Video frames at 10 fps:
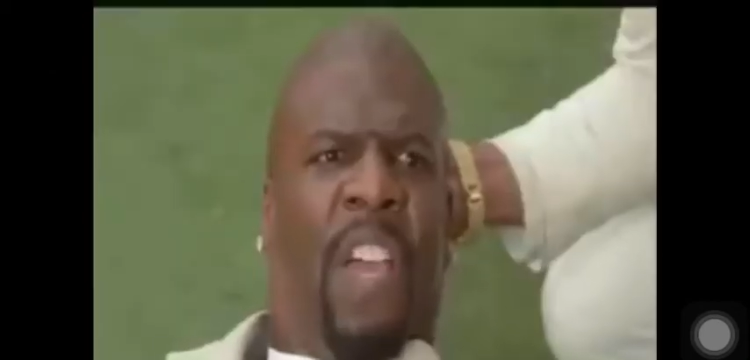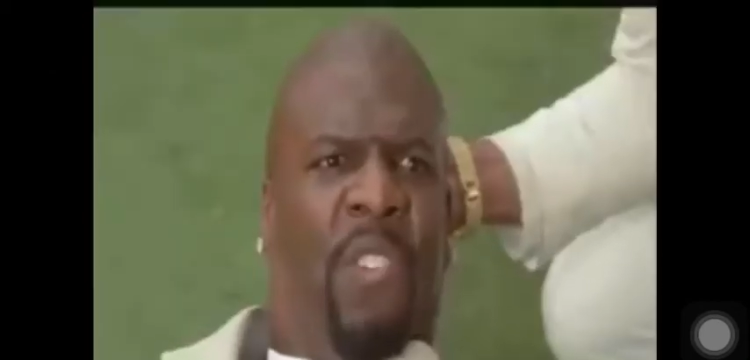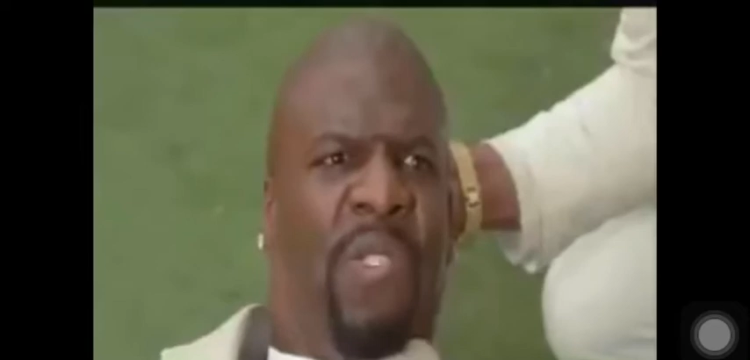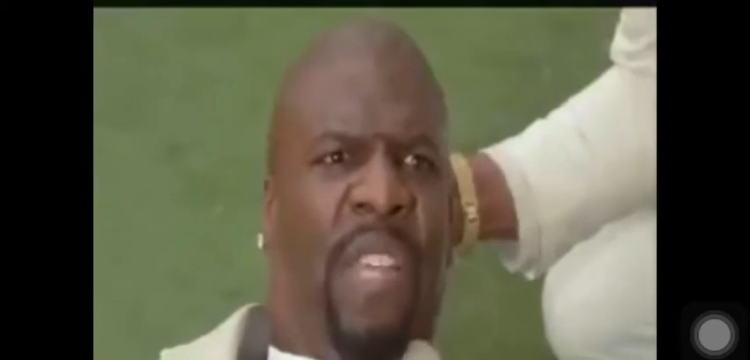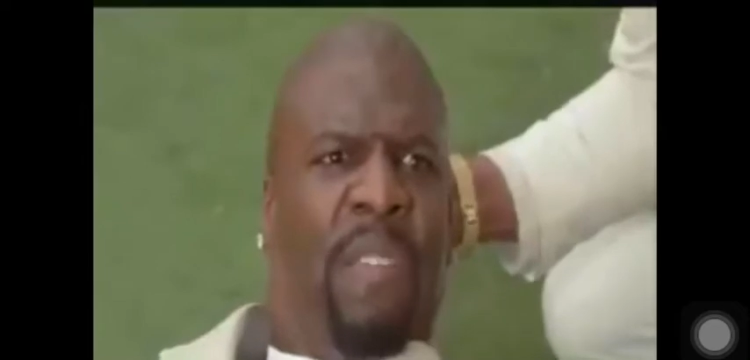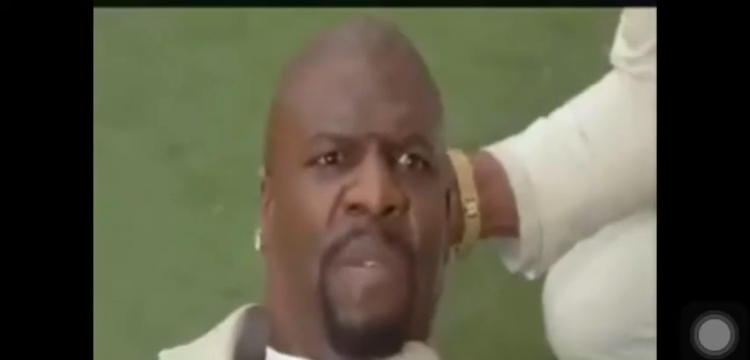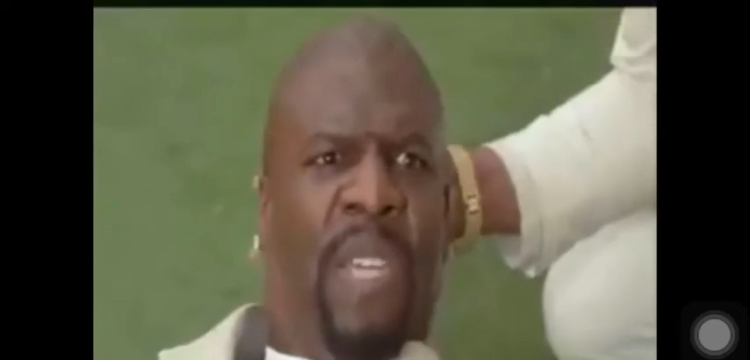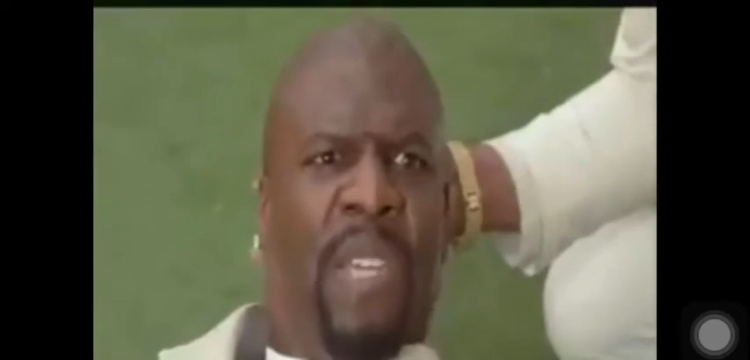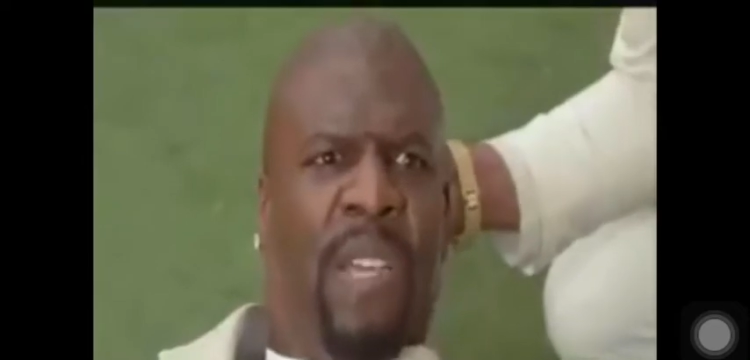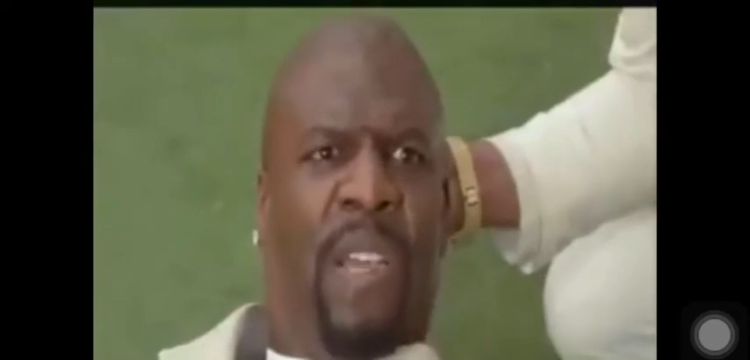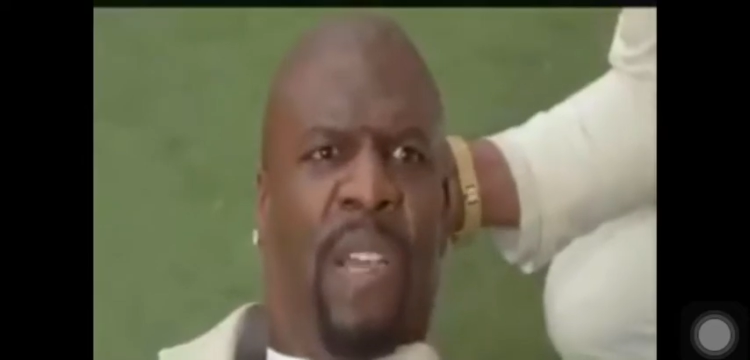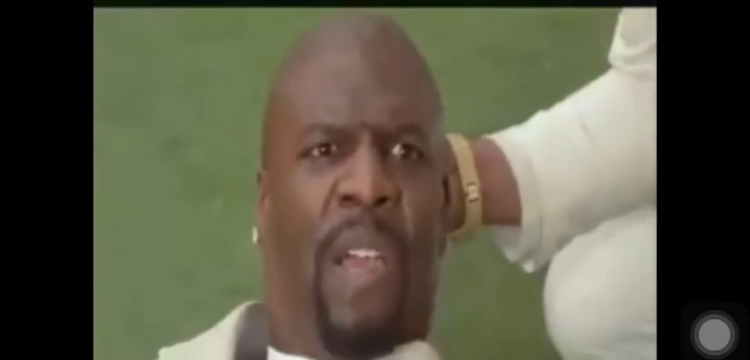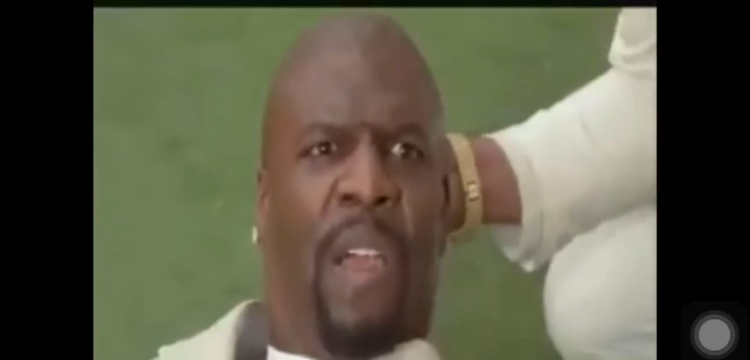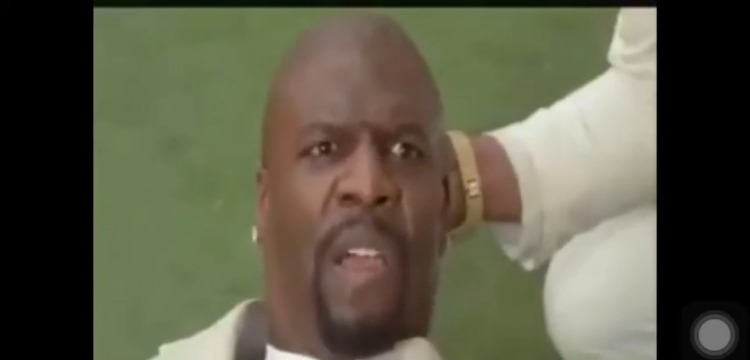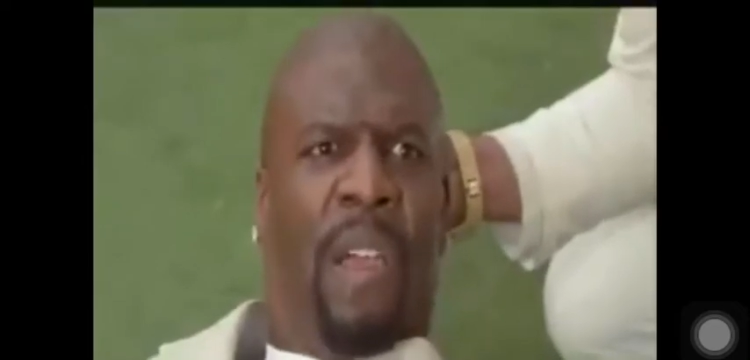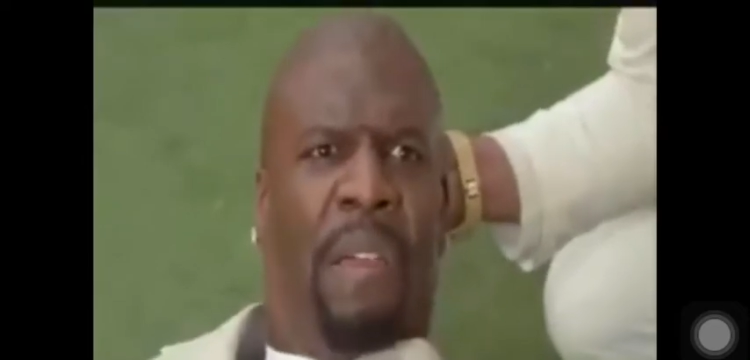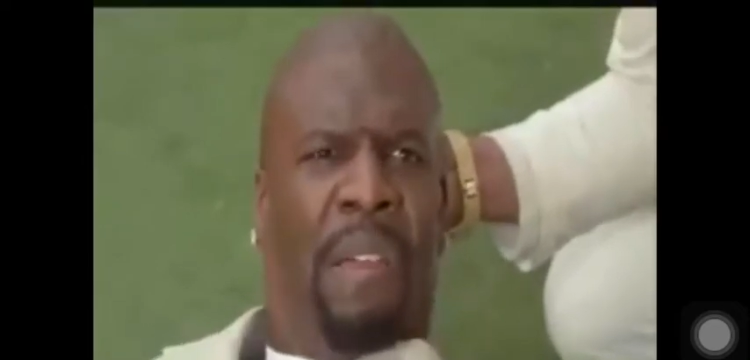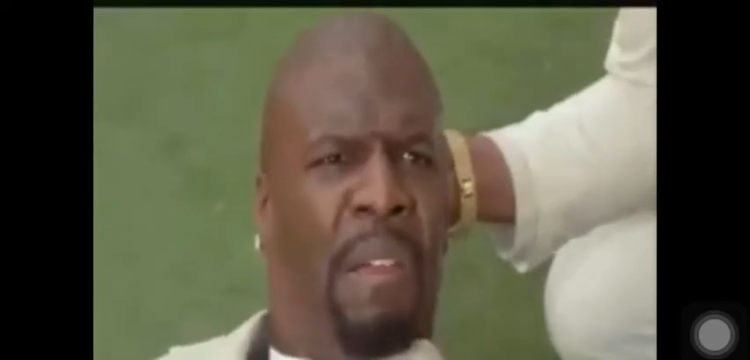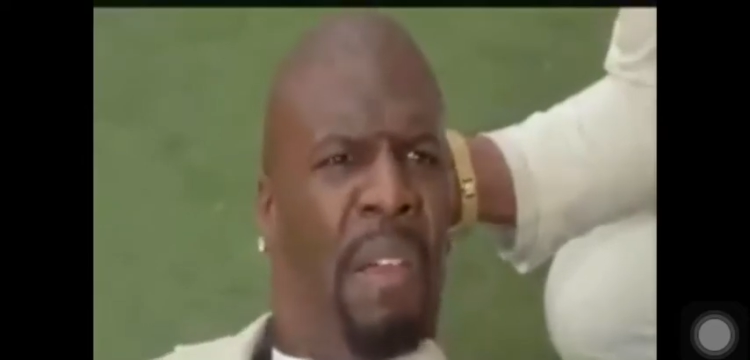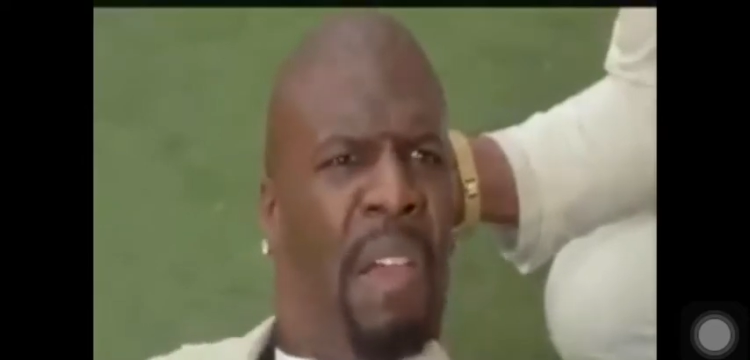Are you telling me
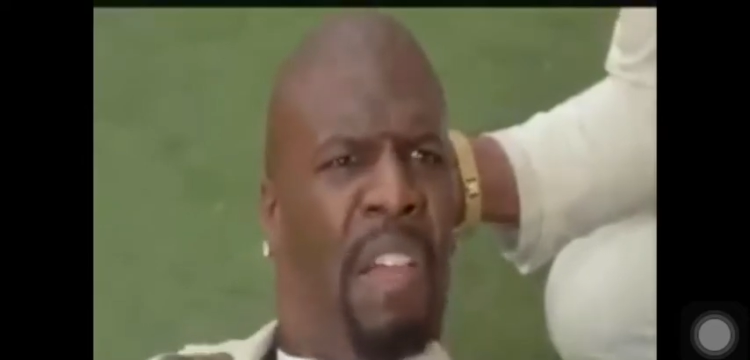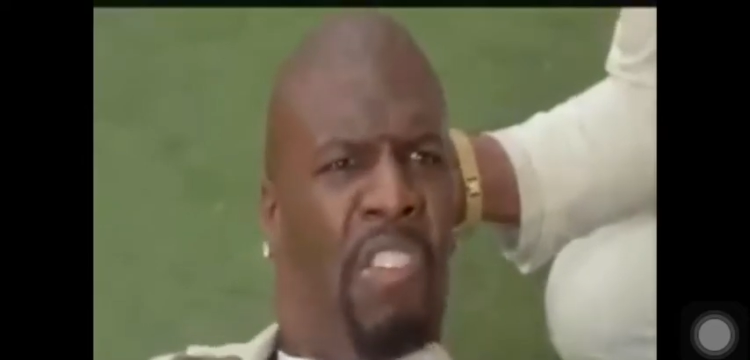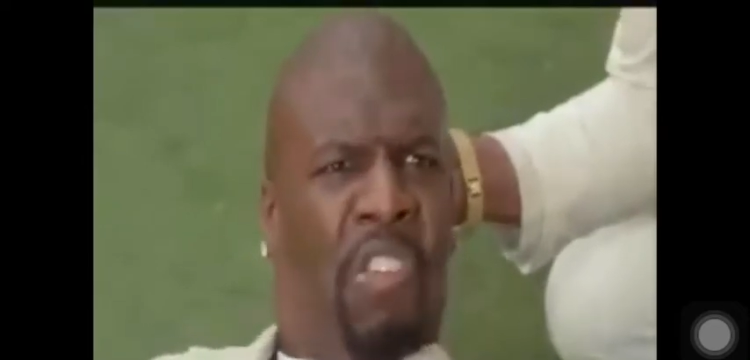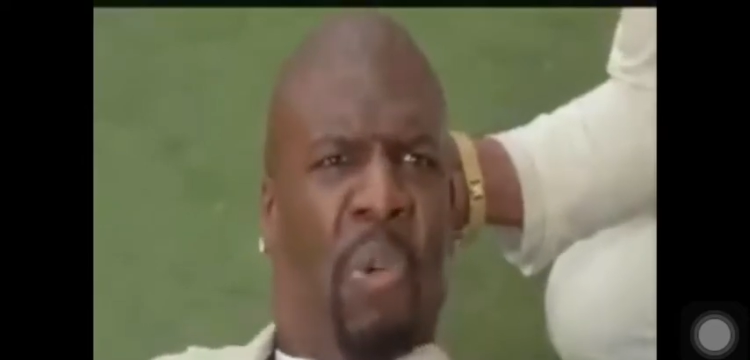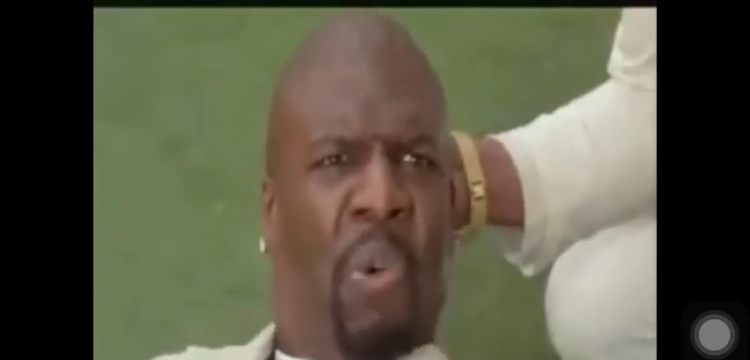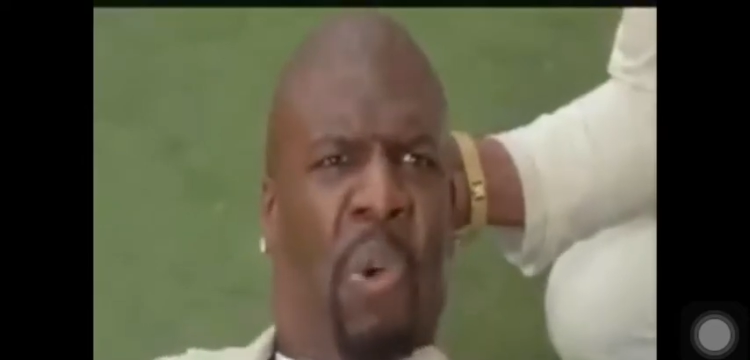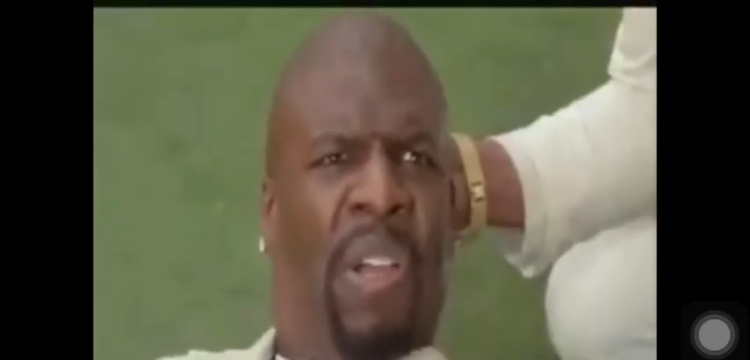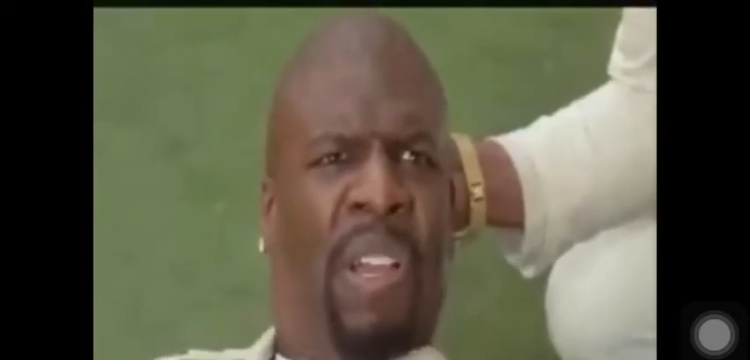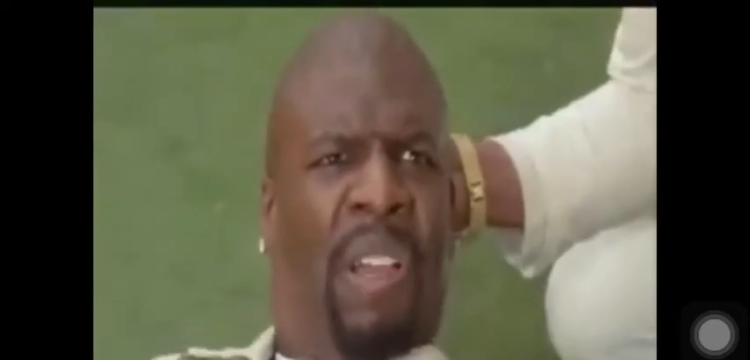that you